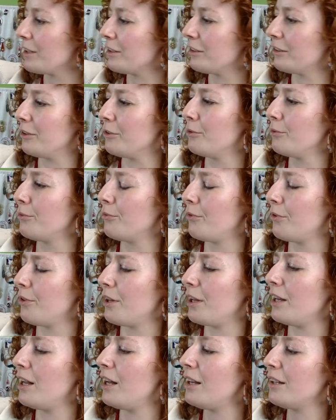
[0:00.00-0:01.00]
So for
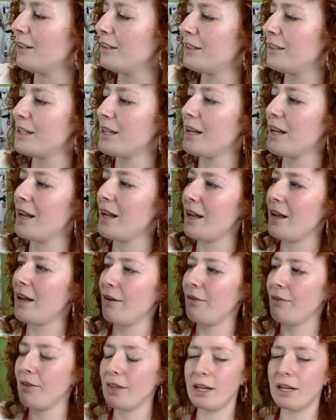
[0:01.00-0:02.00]
the last
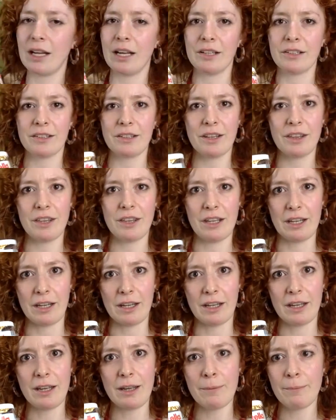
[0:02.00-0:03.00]

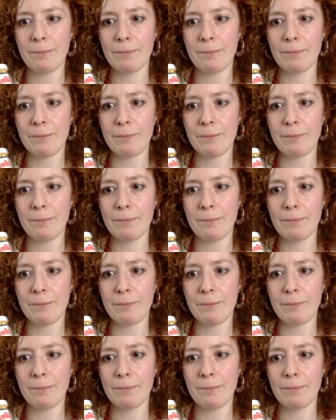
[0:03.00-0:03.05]
thing,